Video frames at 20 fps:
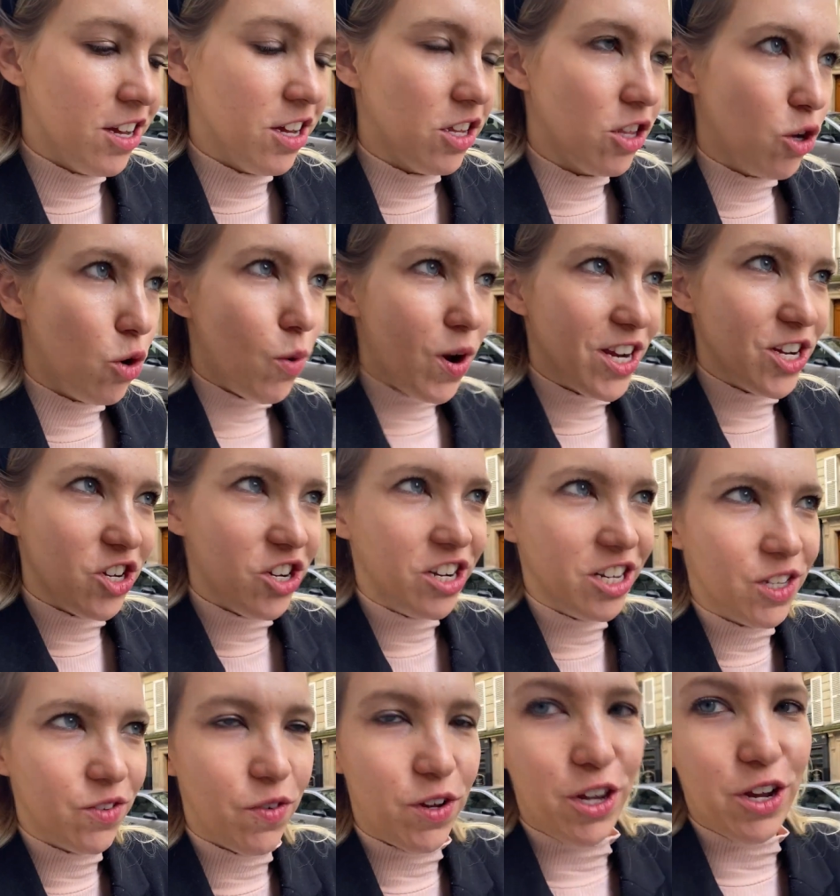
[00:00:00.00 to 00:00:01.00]
The question
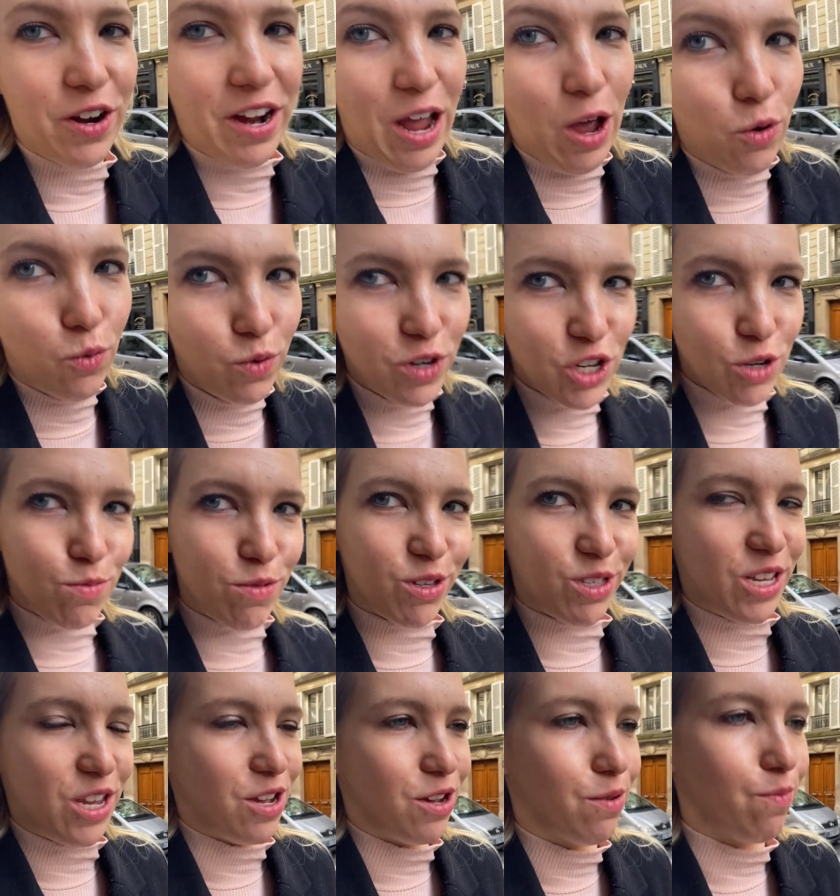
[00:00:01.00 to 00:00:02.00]
is figuring out which
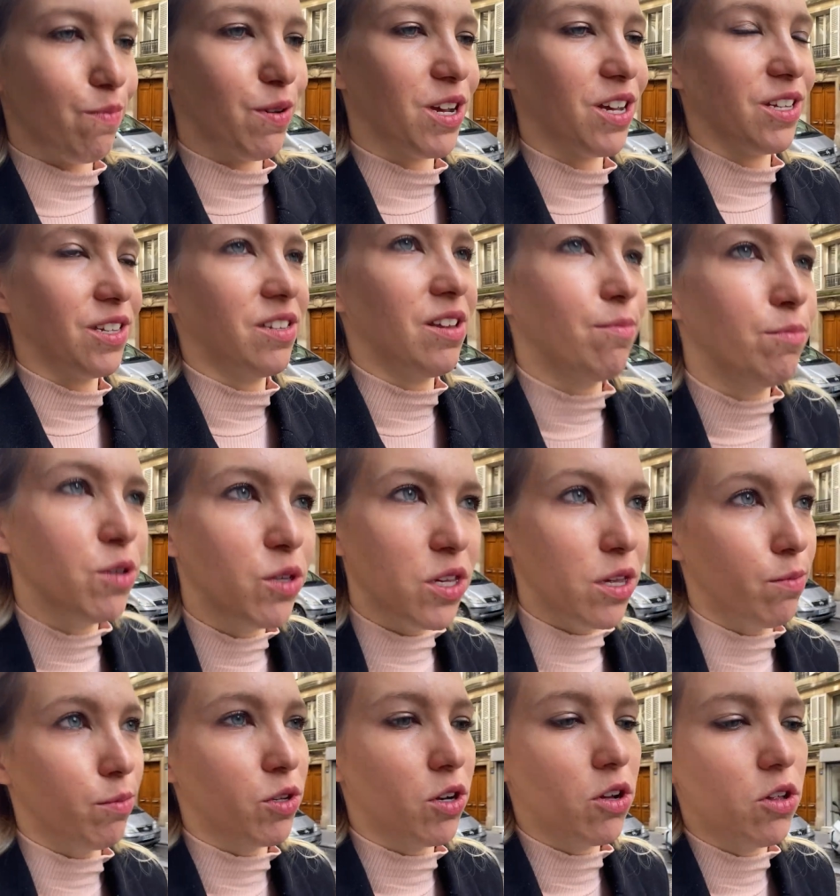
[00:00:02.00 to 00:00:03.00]
museum, because some
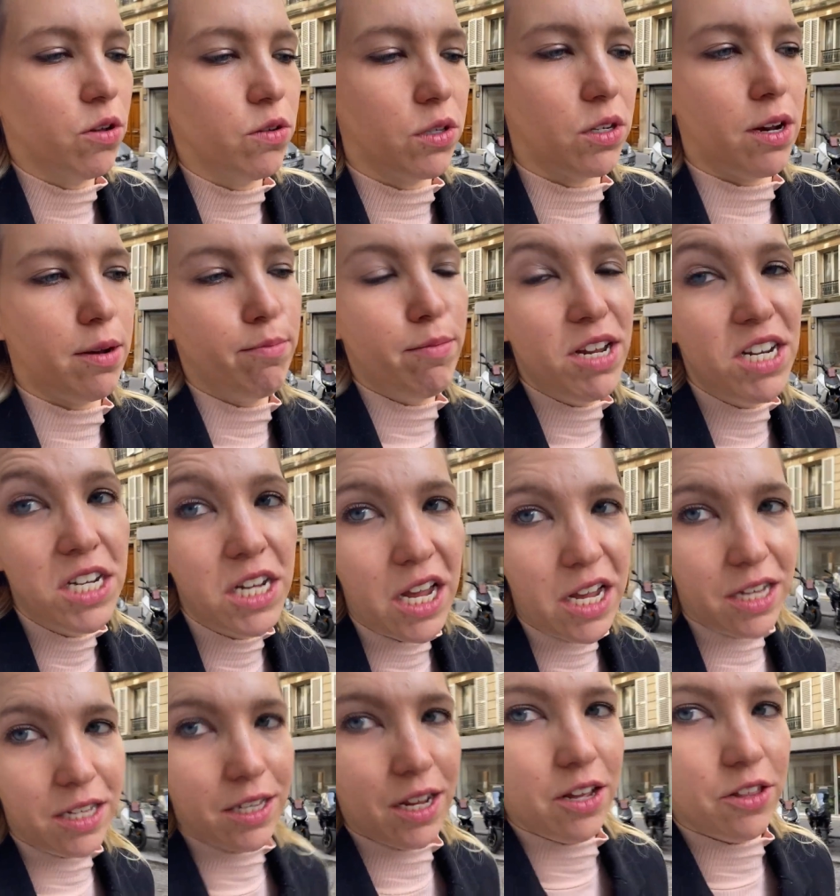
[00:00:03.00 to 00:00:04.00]
museums are closed on
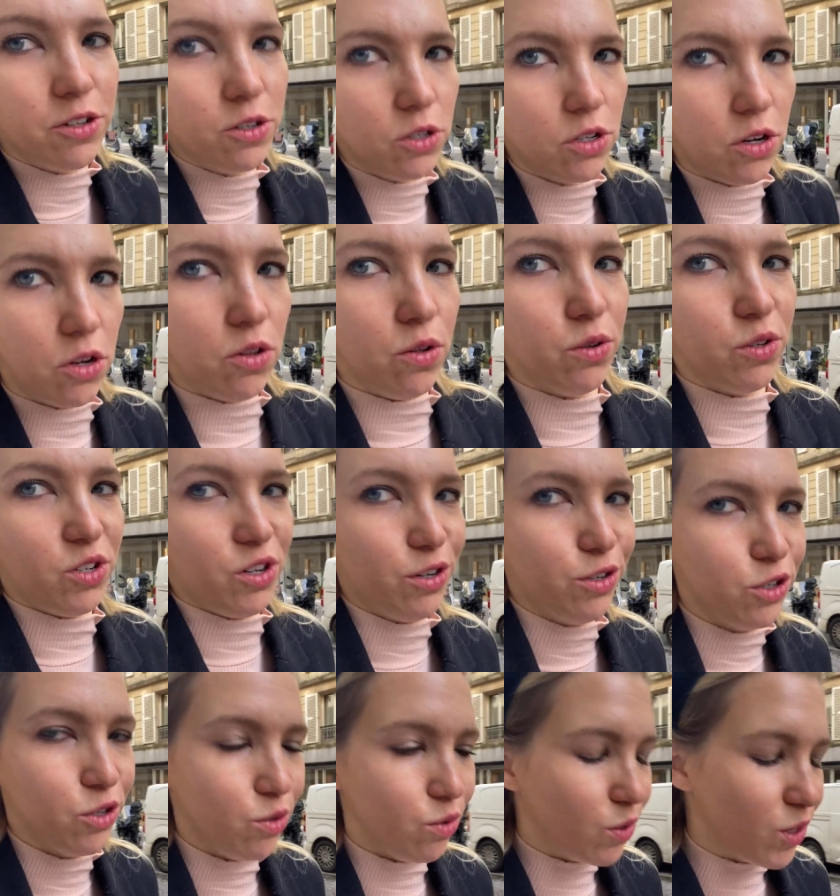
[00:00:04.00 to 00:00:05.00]
Mondays, others are closed on
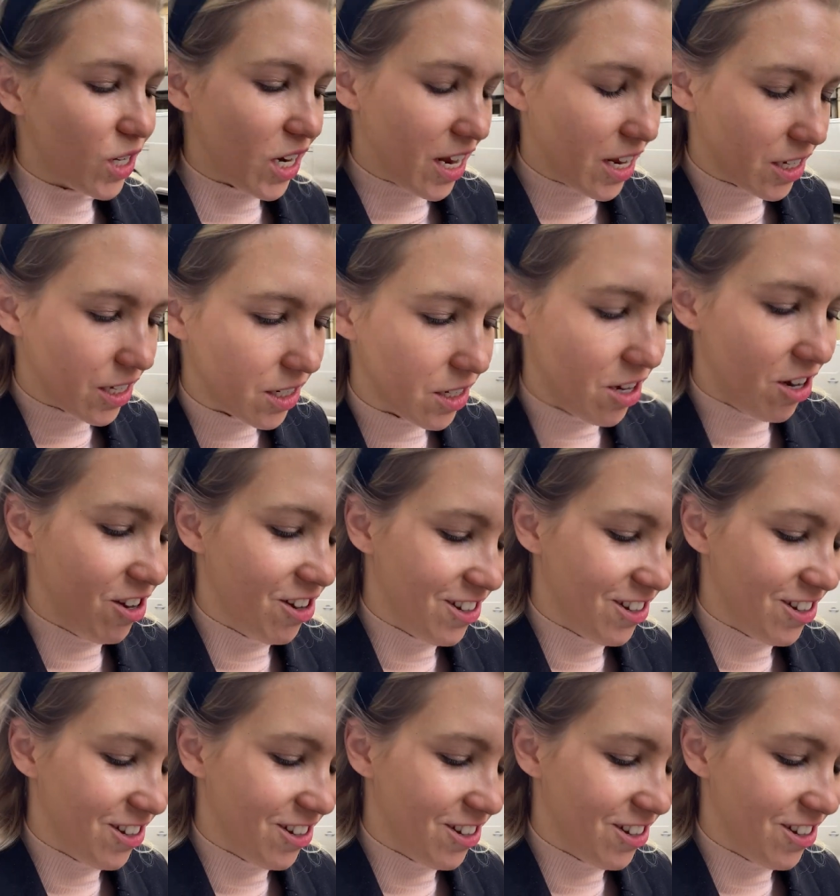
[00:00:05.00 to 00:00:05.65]
Tuesdays.